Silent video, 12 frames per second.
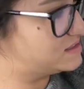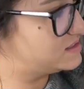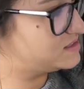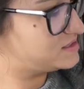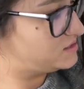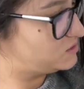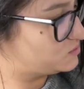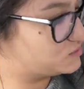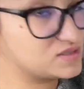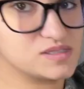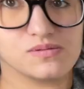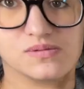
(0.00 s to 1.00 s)
This is
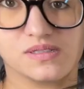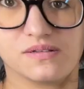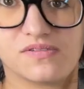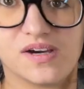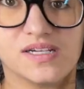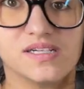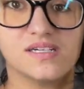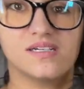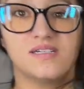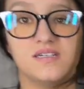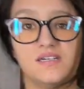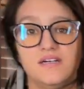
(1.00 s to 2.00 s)
really, really fun.
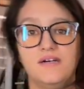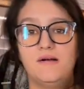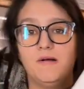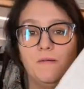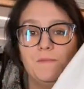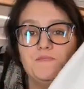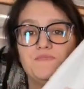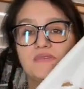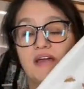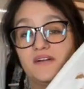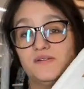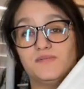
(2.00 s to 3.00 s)

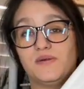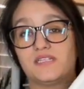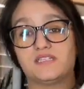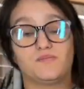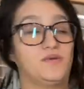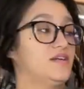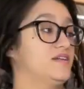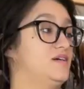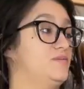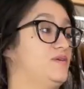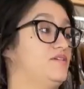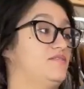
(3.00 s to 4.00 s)
I don't pick this brand
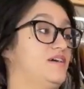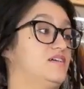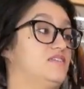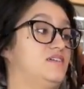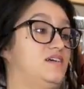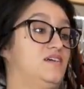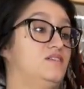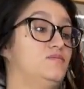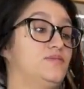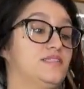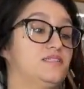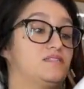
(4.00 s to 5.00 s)
up. In fact, I don't
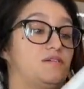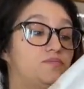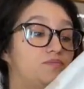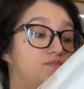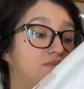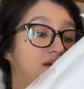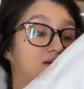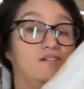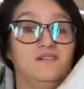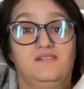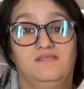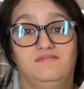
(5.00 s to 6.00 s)
pick this up at
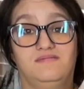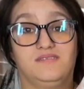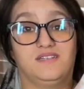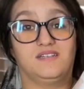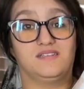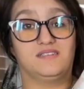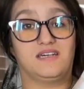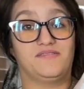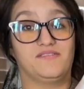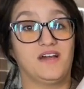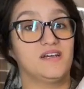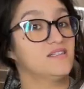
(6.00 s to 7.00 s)
all because I've
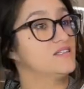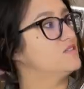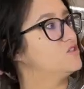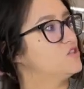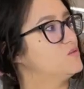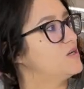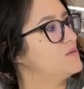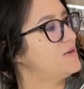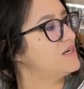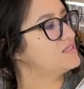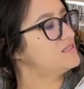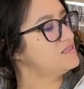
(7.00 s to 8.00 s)
gotten it in Jomar
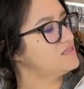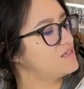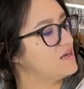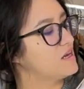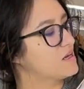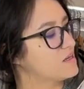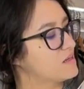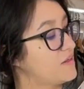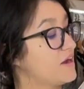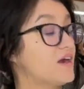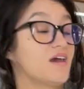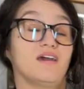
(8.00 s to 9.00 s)
boxes and
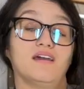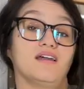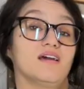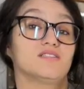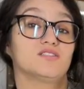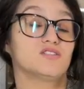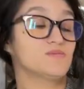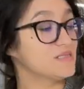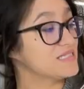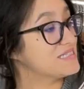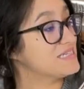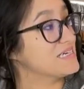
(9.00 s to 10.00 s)
they, it has just
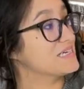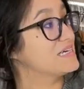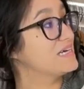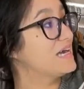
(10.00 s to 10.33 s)
been sitting.